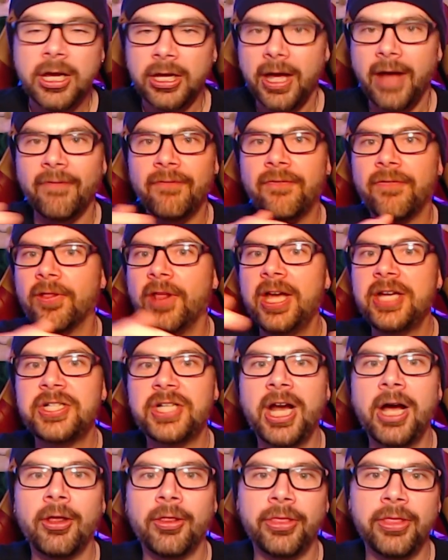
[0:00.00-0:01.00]
flesh
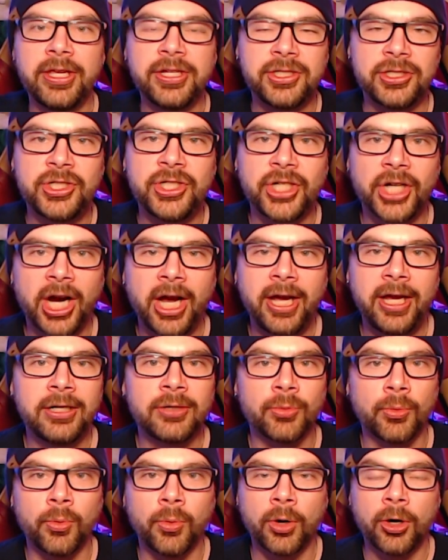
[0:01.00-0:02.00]
out this
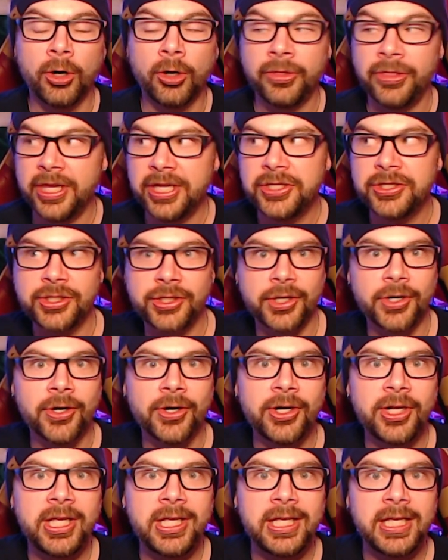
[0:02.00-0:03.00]
giant world, this
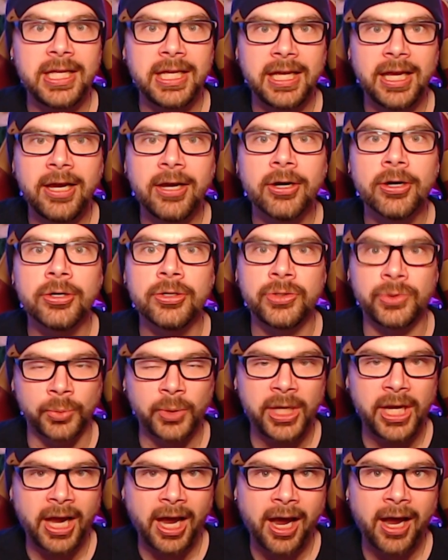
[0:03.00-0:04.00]
30 years
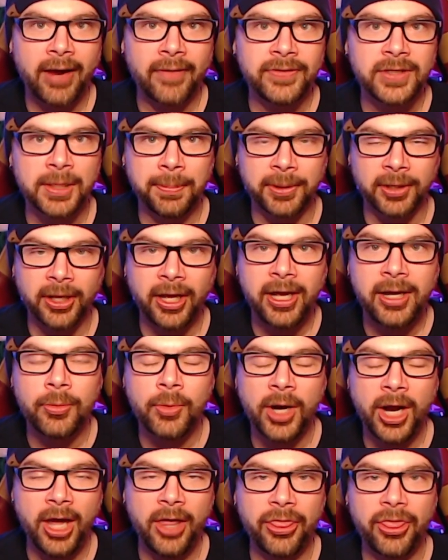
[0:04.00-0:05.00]
we have to play
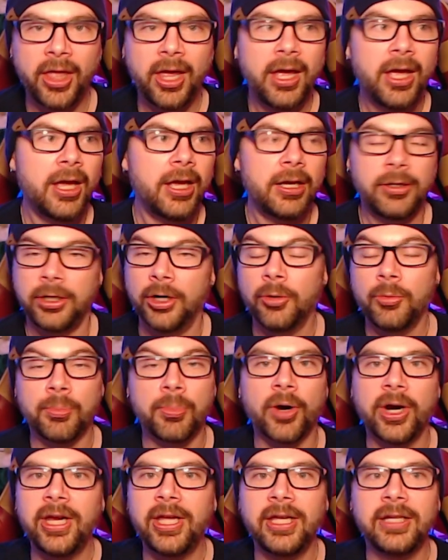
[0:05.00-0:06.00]
with. You know,
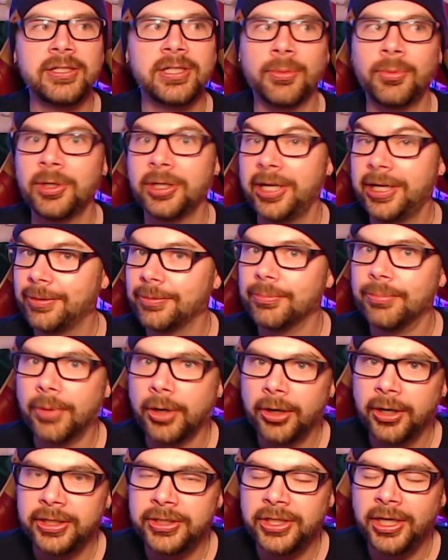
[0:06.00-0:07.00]
bring in someone like
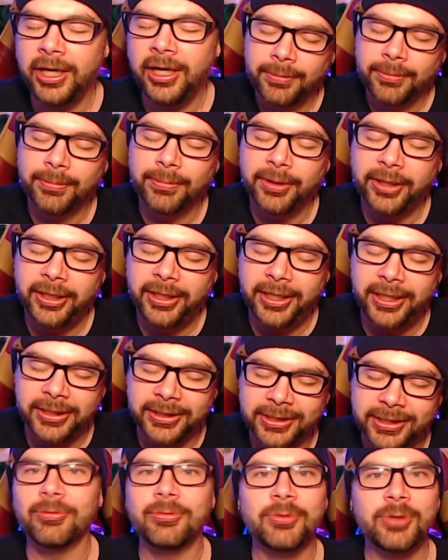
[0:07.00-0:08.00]
Mara Jade,
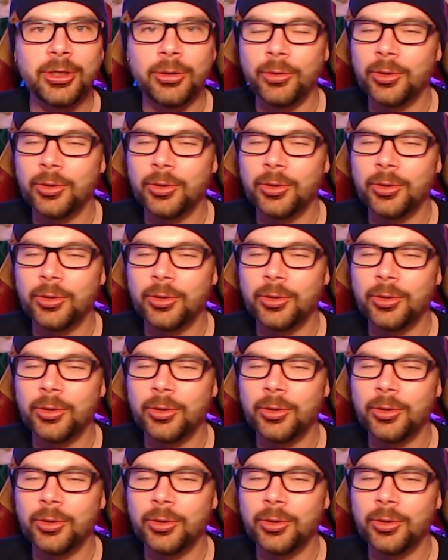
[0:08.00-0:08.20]
please. You